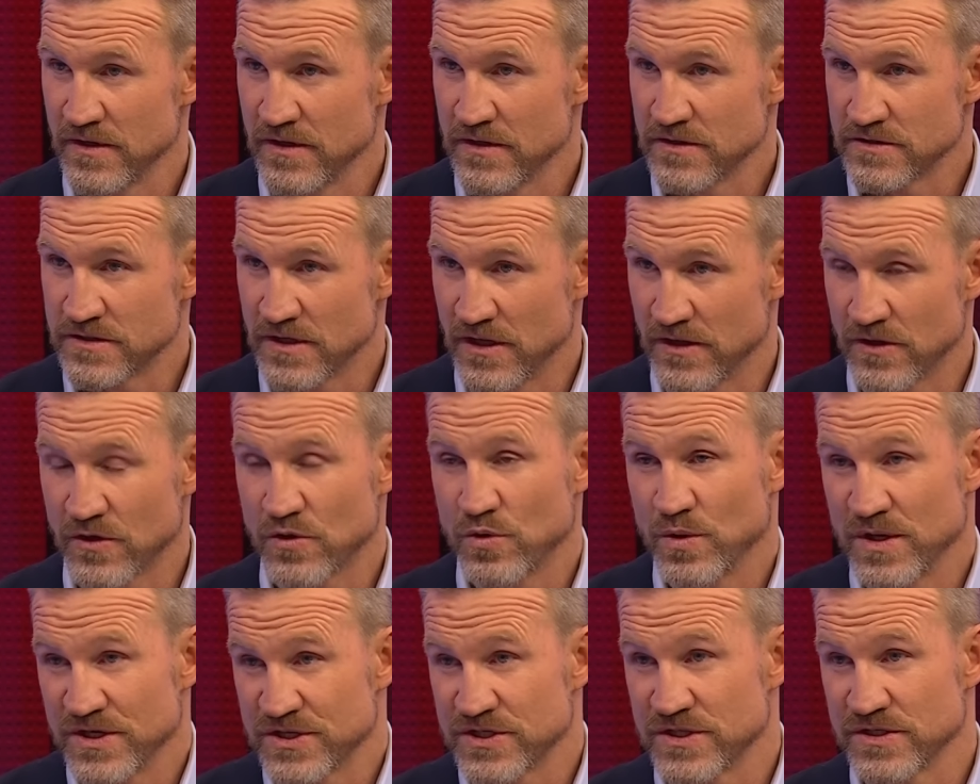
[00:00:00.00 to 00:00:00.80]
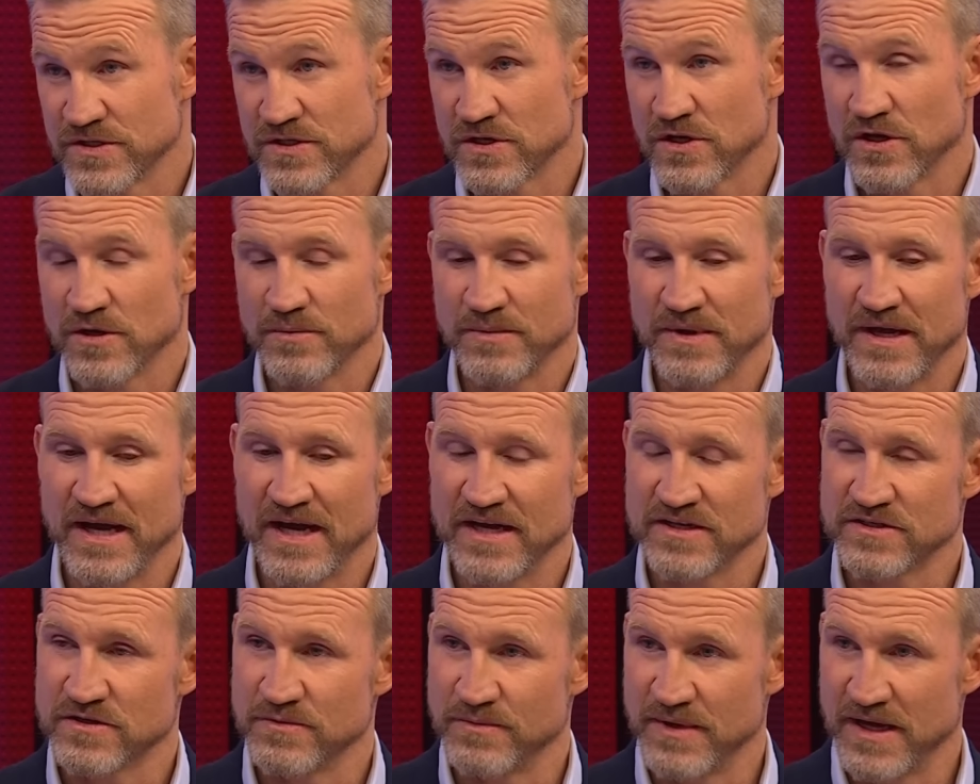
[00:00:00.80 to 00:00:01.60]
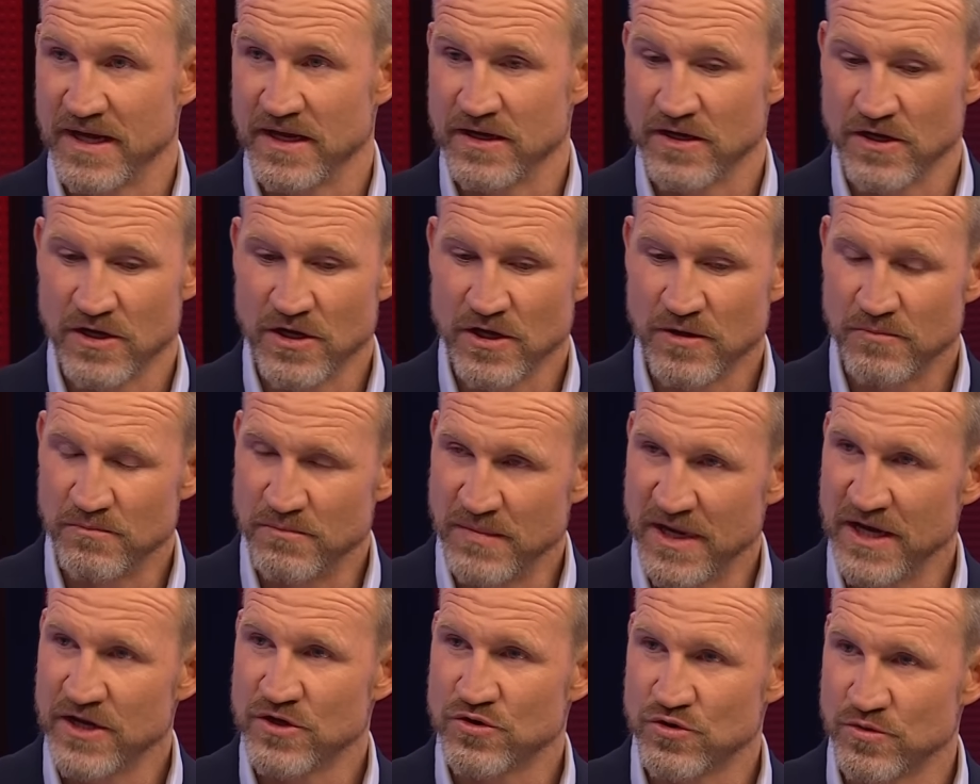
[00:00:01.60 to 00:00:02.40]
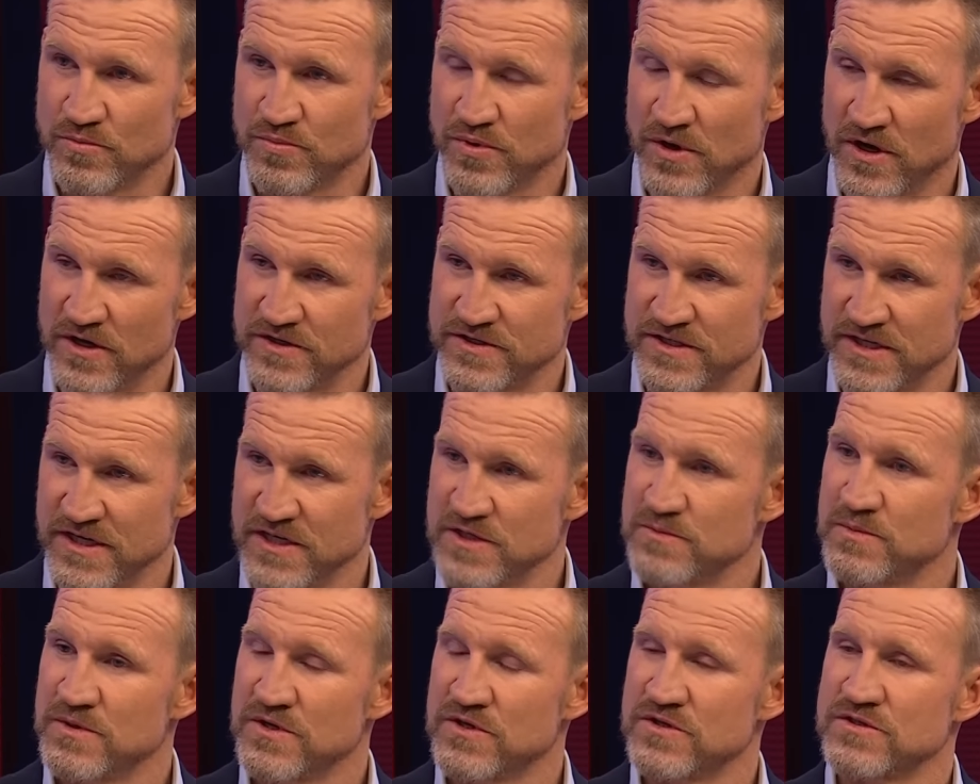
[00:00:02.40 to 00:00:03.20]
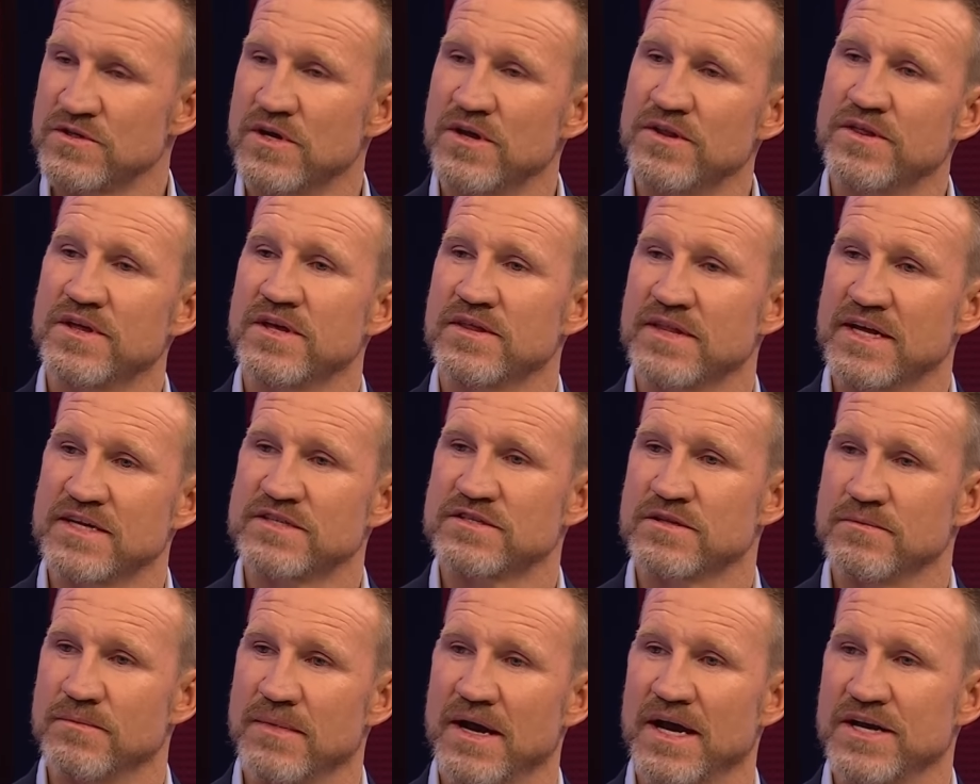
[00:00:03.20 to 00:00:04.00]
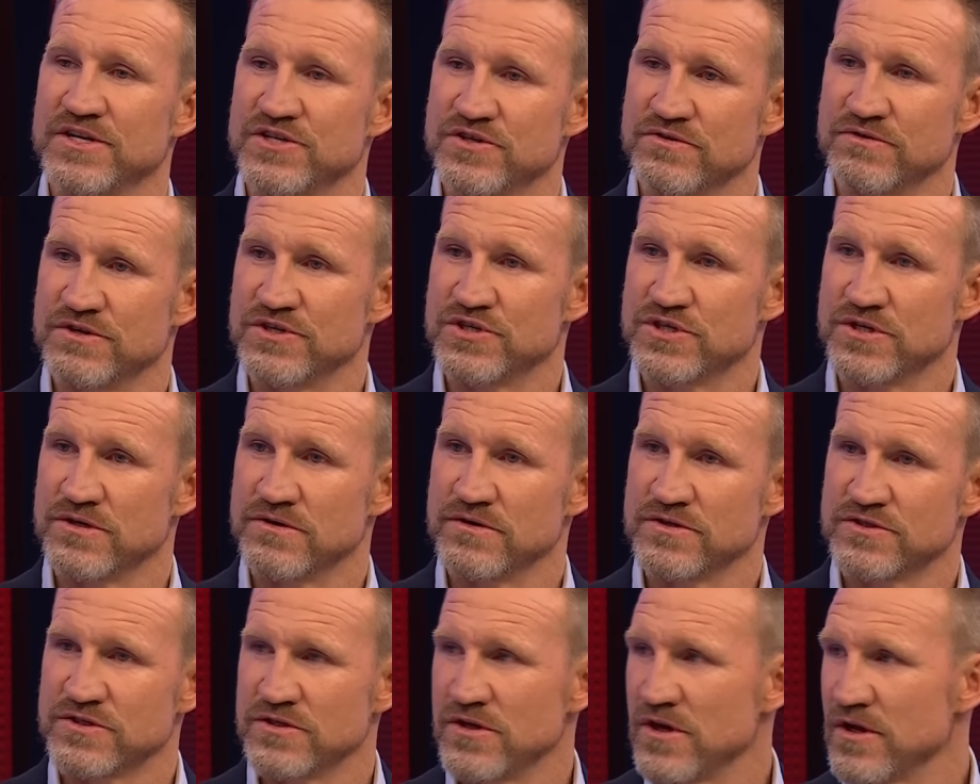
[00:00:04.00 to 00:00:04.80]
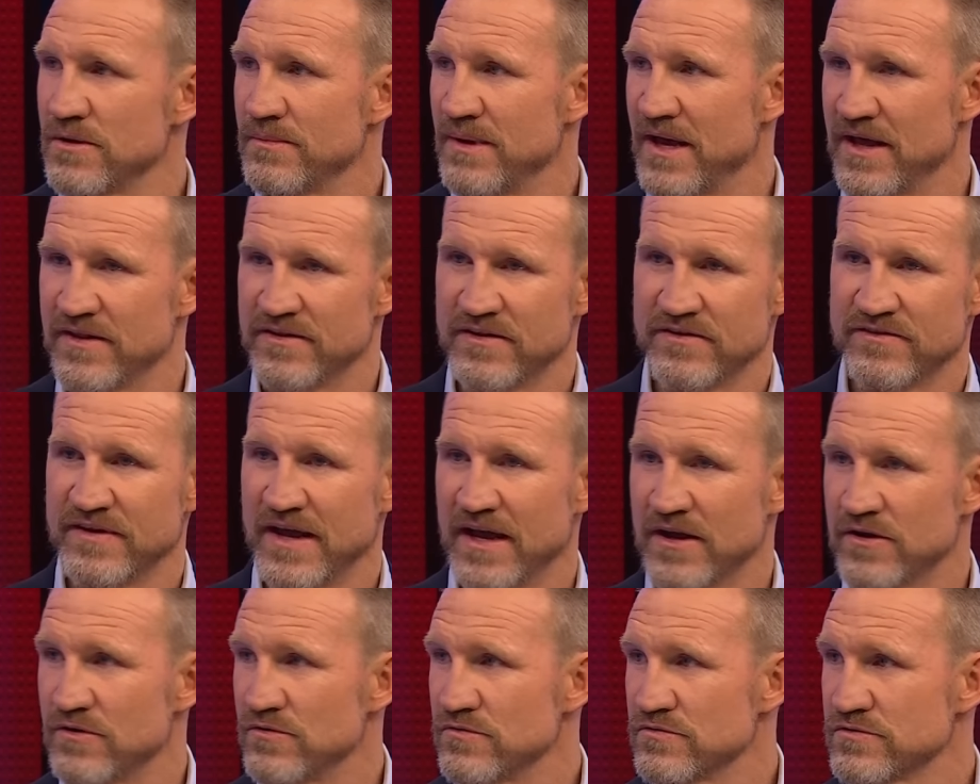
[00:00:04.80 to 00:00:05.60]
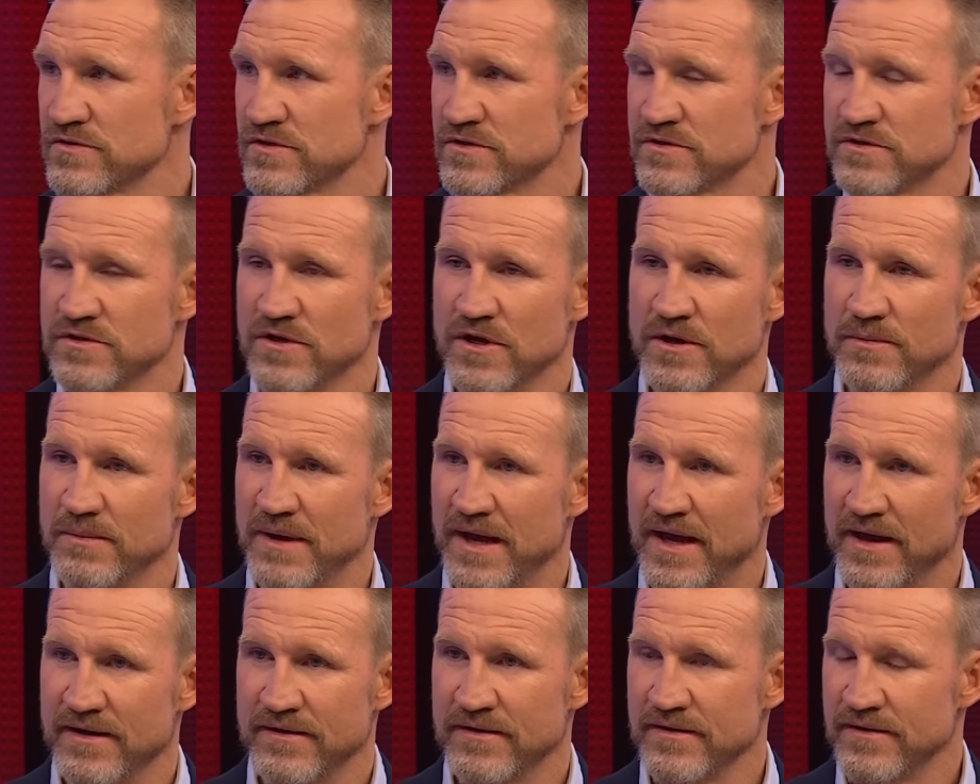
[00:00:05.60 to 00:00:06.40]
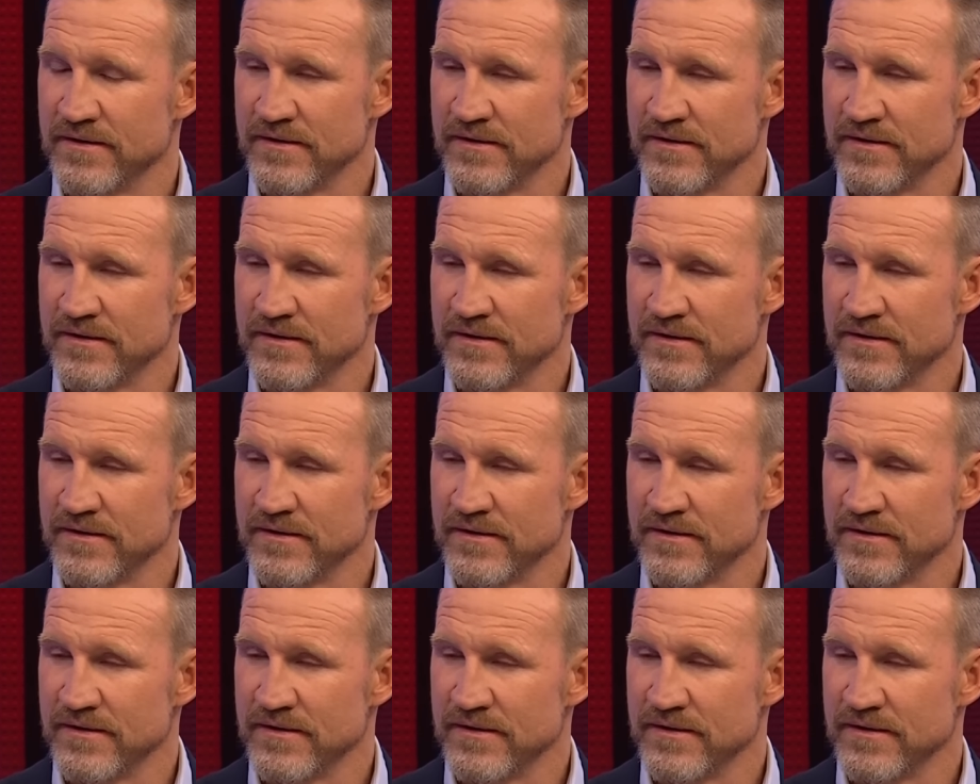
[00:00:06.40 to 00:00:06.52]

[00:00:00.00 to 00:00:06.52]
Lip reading: So the question's got to be asked about medical process, because I think that's the major issue. It's not about the tackles. It's not about